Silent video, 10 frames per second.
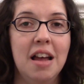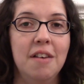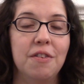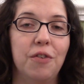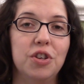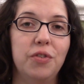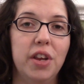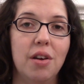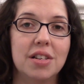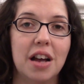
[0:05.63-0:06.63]
The first
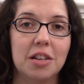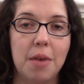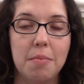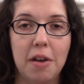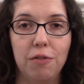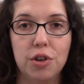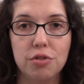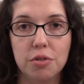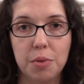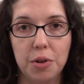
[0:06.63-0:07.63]
video I talked about my
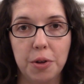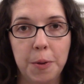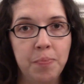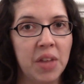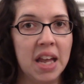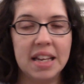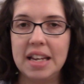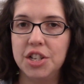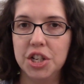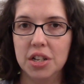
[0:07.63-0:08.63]
reusable
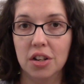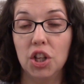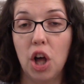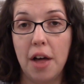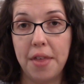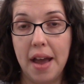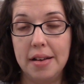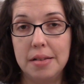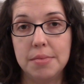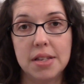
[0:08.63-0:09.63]
kitchen cloth
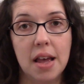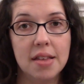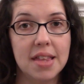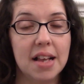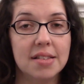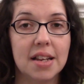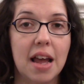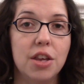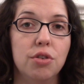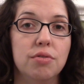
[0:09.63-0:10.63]
items, things that I
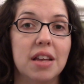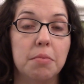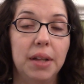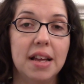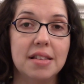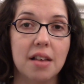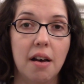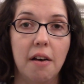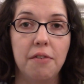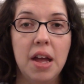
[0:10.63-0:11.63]
use in place
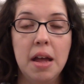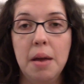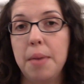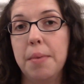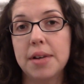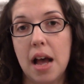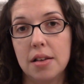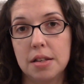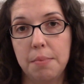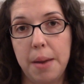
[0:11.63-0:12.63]
of paper
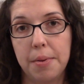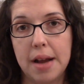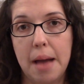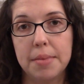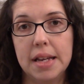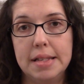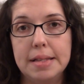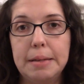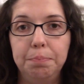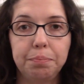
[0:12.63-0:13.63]
towels and paper napkins.